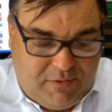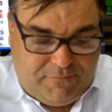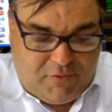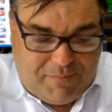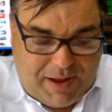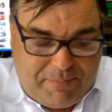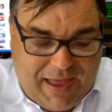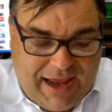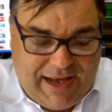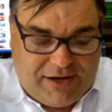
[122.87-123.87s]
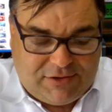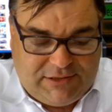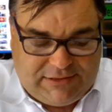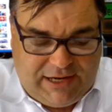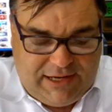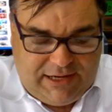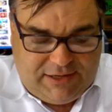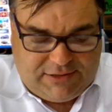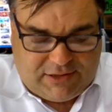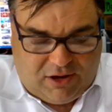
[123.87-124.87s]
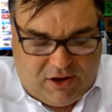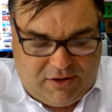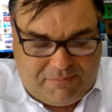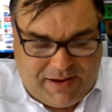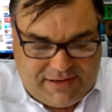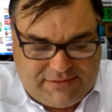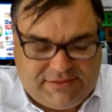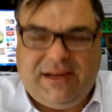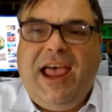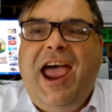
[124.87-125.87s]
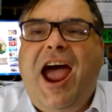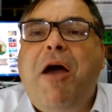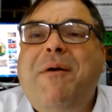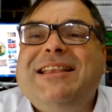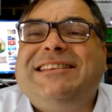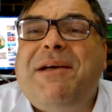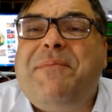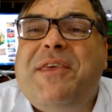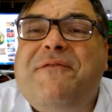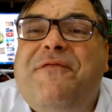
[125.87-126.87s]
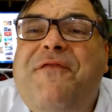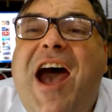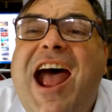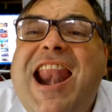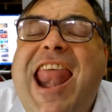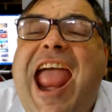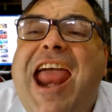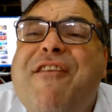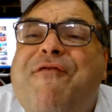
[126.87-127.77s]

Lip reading: for my paddock, because it's getting into the hotter months. I want something fun and